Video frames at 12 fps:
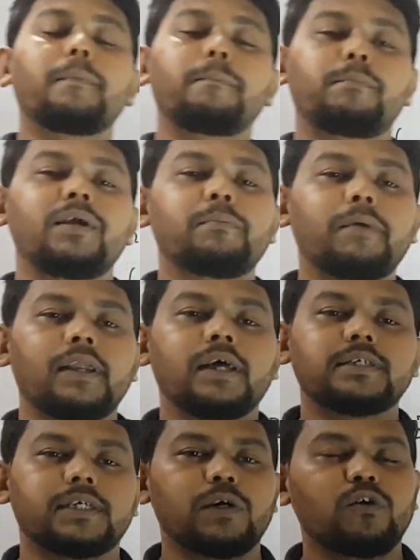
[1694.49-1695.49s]
B
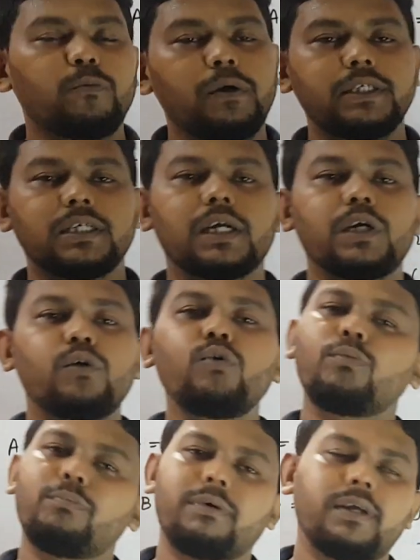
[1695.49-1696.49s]
minus A will be is equal to
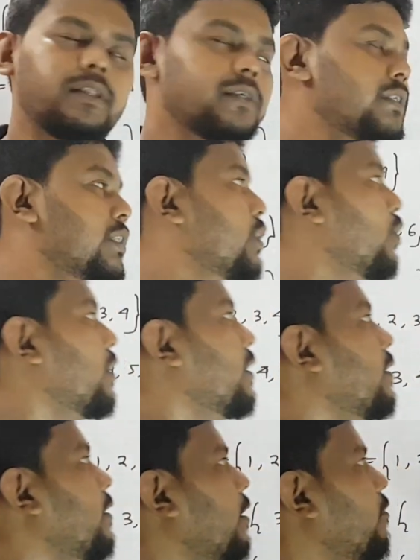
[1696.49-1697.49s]
B. This is your
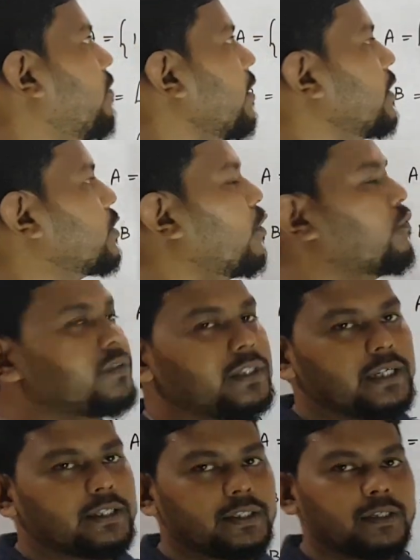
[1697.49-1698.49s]
difference of
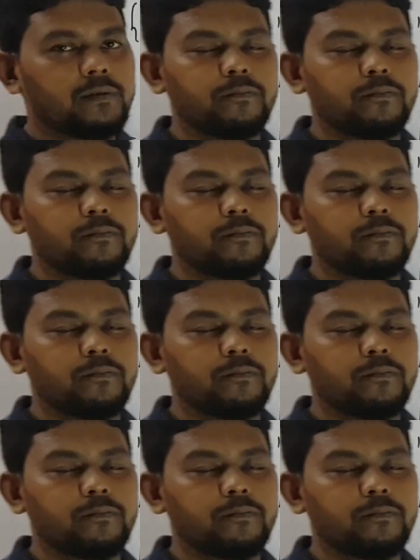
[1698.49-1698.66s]
sets.